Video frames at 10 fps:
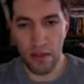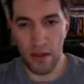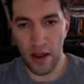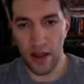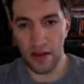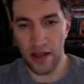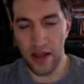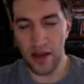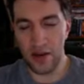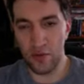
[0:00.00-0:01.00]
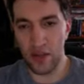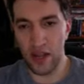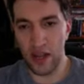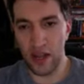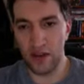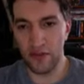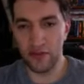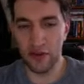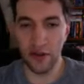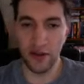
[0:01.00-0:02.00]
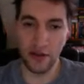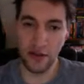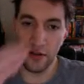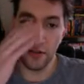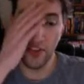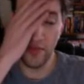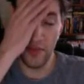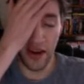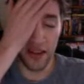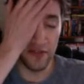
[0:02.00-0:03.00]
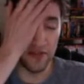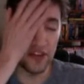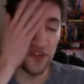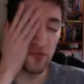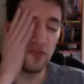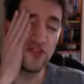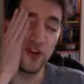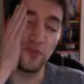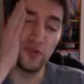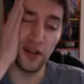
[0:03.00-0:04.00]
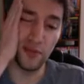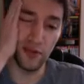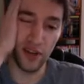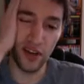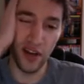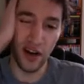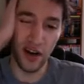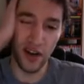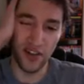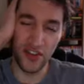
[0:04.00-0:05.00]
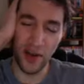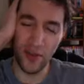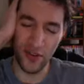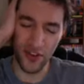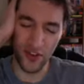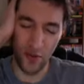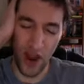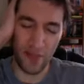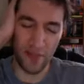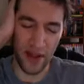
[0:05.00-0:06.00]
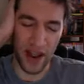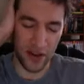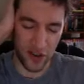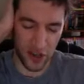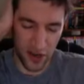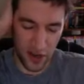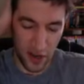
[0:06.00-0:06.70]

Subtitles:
And then we have something out of the Vince Russo playbook, a double strap match